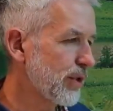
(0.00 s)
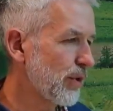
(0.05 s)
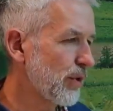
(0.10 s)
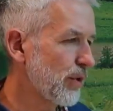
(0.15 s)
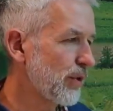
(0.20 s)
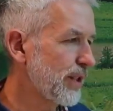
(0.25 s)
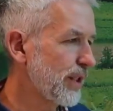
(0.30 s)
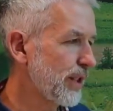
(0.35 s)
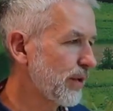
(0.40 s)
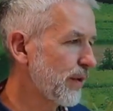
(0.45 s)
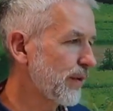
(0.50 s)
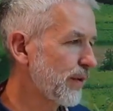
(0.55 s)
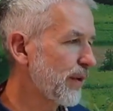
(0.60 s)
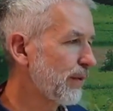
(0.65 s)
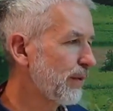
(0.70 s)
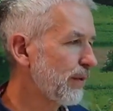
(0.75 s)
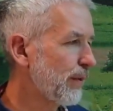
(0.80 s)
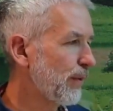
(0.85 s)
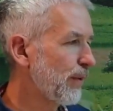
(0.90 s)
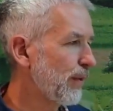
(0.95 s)
to deal with
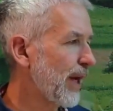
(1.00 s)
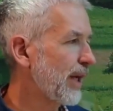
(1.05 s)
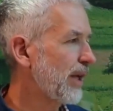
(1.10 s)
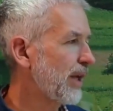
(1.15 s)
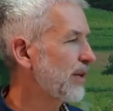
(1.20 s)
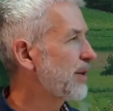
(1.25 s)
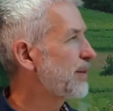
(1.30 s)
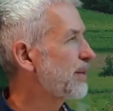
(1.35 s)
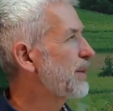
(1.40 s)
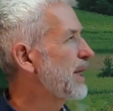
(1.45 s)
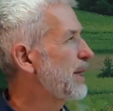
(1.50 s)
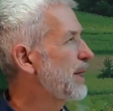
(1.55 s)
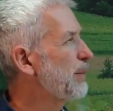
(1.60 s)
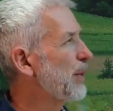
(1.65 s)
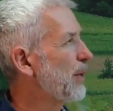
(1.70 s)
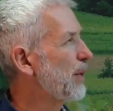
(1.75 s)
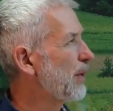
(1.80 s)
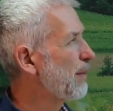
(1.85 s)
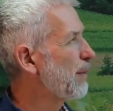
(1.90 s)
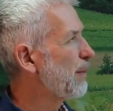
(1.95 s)
the regular
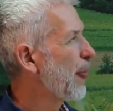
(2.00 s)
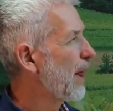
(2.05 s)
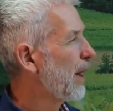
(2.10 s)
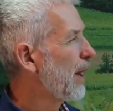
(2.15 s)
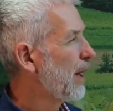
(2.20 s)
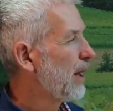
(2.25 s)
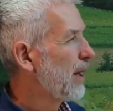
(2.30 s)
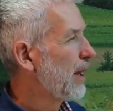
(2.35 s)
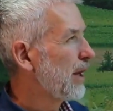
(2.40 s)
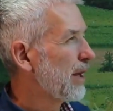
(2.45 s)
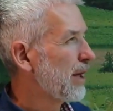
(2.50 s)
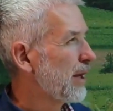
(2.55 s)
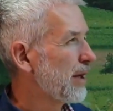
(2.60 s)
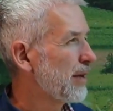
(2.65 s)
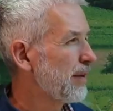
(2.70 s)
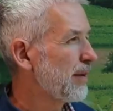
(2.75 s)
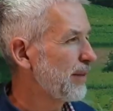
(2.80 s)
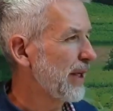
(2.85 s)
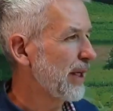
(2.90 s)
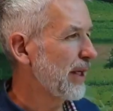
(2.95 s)
people,
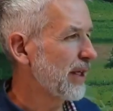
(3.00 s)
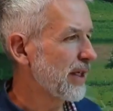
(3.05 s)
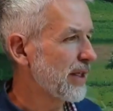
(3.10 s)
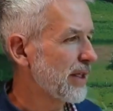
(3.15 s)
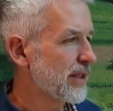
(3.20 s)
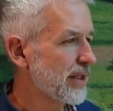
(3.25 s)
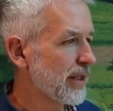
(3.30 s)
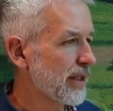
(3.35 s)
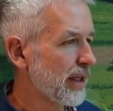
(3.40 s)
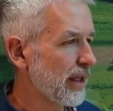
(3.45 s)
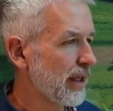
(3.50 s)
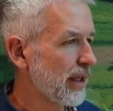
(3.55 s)
because